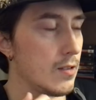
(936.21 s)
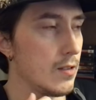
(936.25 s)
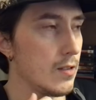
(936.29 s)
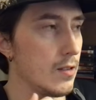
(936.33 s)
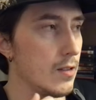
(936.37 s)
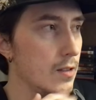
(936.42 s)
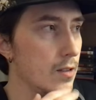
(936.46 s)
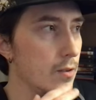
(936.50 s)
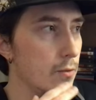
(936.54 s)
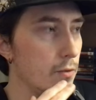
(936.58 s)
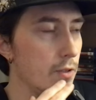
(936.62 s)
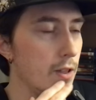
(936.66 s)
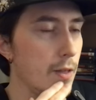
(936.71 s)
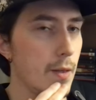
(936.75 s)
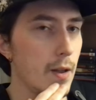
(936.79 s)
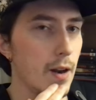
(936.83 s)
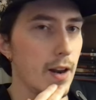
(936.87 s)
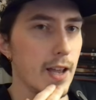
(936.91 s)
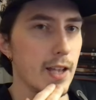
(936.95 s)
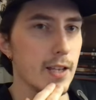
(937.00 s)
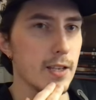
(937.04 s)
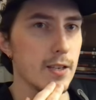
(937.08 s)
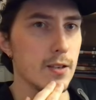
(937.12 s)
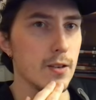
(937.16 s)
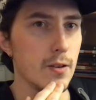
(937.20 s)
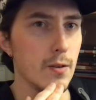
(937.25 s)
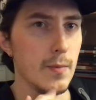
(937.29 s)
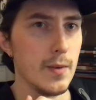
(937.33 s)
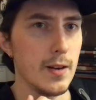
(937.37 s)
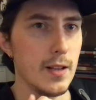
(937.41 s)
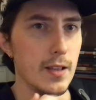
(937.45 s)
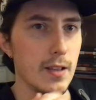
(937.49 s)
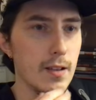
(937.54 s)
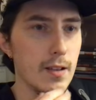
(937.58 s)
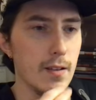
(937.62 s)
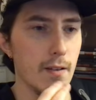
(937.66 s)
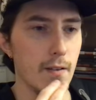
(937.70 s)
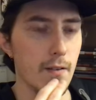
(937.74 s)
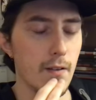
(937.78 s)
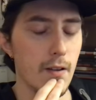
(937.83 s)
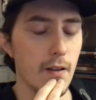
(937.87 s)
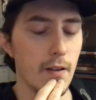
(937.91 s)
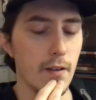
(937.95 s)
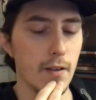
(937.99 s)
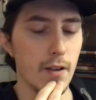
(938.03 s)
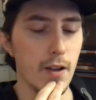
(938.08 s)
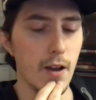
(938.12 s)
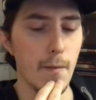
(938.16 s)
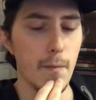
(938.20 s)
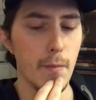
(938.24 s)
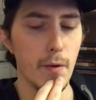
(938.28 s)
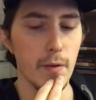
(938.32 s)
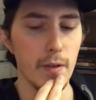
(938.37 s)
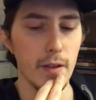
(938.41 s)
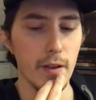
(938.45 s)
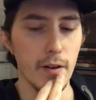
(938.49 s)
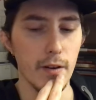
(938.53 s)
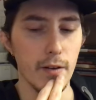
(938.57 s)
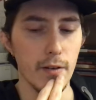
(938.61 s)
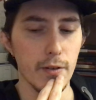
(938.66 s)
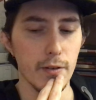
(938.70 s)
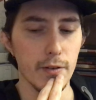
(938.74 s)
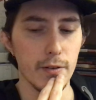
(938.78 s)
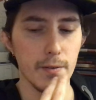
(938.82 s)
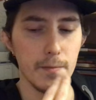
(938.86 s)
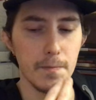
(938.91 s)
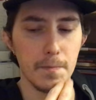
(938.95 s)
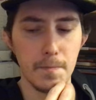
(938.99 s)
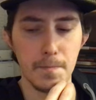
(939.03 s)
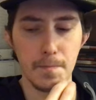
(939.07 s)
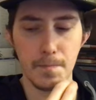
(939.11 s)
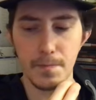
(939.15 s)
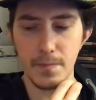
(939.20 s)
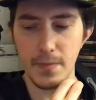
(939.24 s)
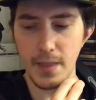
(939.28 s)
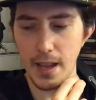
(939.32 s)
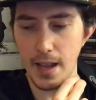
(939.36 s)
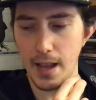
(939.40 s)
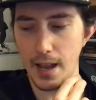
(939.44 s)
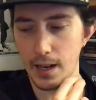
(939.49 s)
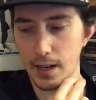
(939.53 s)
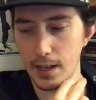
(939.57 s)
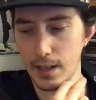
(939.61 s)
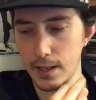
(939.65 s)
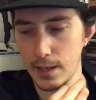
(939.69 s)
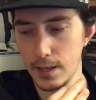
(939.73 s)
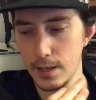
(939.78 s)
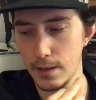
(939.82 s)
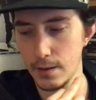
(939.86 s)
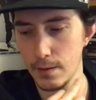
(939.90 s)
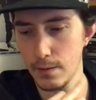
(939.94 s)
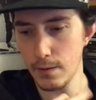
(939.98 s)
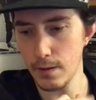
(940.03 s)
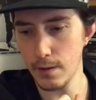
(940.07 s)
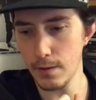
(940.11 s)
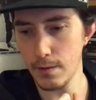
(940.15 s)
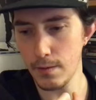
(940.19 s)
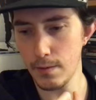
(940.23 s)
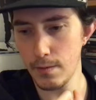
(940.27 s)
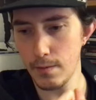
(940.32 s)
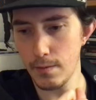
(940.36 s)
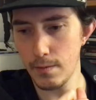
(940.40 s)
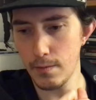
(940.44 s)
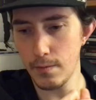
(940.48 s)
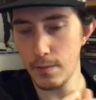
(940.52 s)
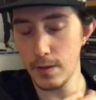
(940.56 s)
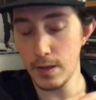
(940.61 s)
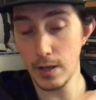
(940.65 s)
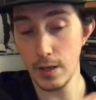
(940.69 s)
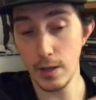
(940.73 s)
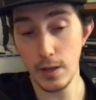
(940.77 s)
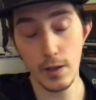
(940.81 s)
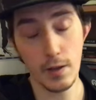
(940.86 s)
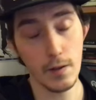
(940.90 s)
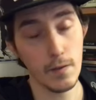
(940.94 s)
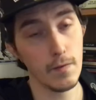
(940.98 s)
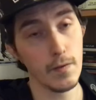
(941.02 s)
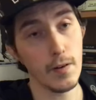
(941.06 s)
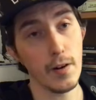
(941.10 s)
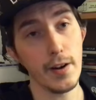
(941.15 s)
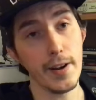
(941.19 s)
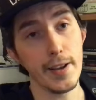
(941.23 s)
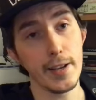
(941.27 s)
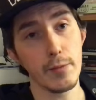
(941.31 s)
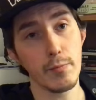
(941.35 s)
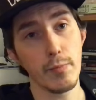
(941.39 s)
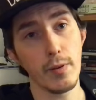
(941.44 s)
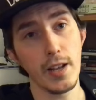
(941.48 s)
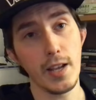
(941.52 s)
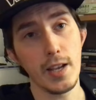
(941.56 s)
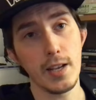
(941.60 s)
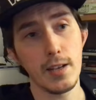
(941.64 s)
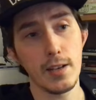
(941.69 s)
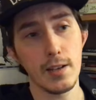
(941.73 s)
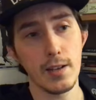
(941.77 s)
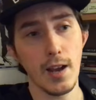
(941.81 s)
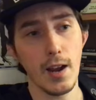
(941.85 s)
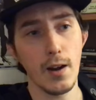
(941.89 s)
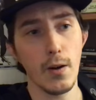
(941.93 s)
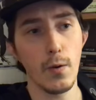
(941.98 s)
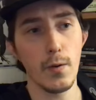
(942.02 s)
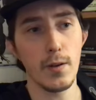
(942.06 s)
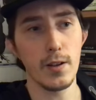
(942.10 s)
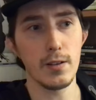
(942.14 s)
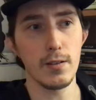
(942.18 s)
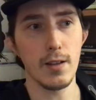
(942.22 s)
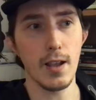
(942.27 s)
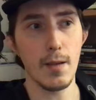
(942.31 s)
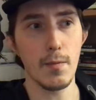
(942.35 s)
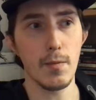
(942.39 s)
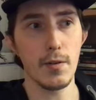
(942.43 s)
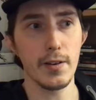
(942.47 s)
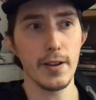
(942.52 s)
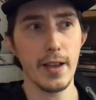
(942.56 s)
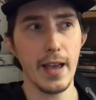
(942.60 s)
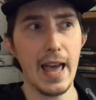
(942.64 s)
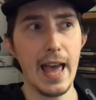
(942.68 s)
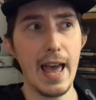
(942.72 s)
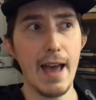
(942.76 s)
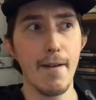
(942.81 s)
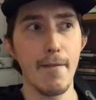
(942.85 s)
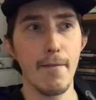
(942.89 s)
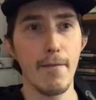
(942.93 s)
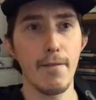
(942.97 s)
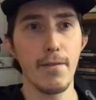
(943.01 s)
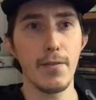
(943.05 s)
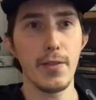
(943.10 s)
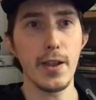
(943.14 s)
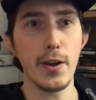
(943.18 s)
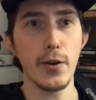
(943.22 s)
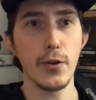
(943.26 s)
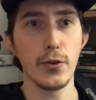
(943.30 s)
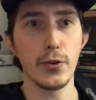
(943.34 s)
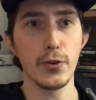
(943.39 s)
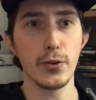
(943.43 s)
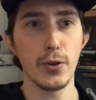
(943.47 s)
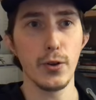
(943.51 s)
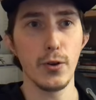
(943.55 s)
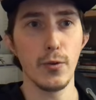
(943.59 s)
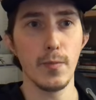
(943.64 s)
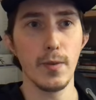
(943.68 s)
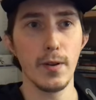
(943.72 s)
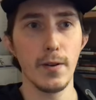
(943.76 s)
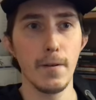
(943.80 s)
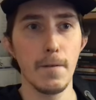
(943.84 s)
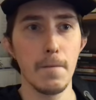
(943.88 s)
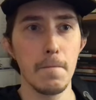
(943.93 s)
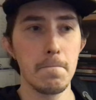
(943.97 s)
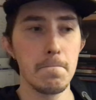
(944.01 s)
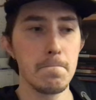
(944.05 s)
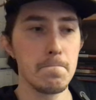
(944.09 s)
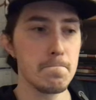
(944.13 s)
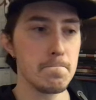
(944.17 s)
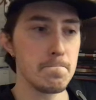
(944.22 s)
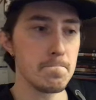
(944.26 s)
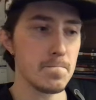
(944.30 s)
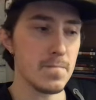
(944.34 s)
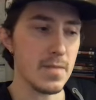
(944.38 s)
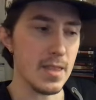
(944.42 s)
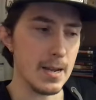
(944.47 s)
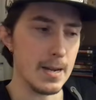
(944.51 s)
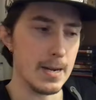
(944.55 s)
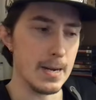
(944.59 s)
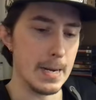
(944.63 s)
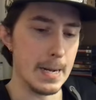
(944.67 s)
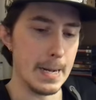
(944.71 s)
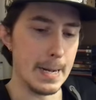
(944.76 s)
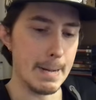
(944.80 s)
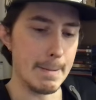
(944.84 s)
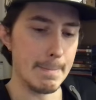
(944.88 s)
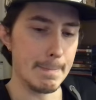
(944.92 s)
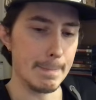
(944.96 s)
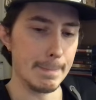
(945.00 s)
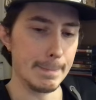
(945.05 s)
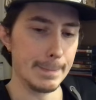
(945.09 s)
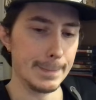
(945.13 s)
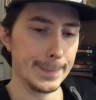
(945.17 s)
uh, uh, within the last so many uh, couple years, at least, with various places not always able to have theaters open, um,